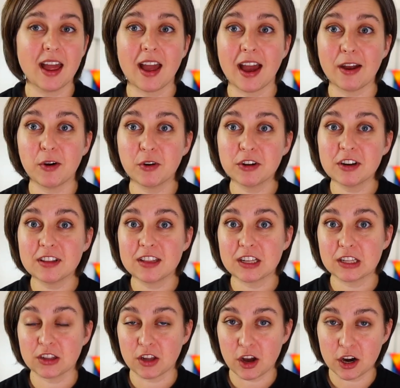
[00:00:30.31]
I ordered the
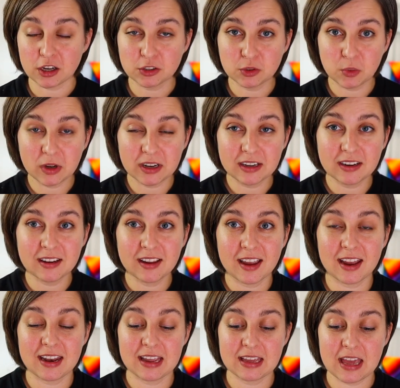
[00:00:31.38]
large one
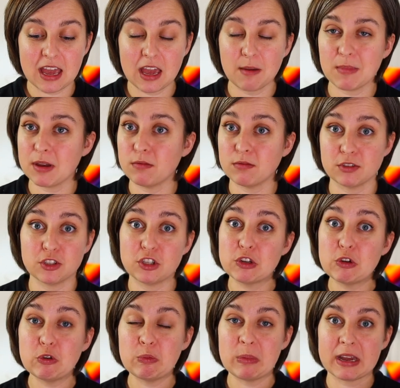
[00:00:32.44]
and it came, it was
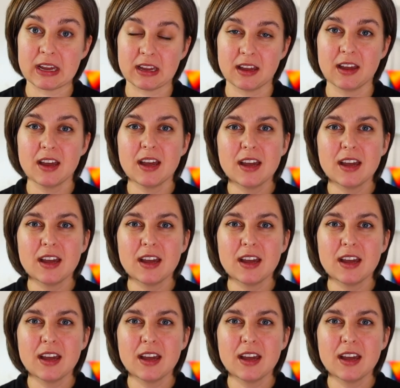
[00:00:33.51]
too big.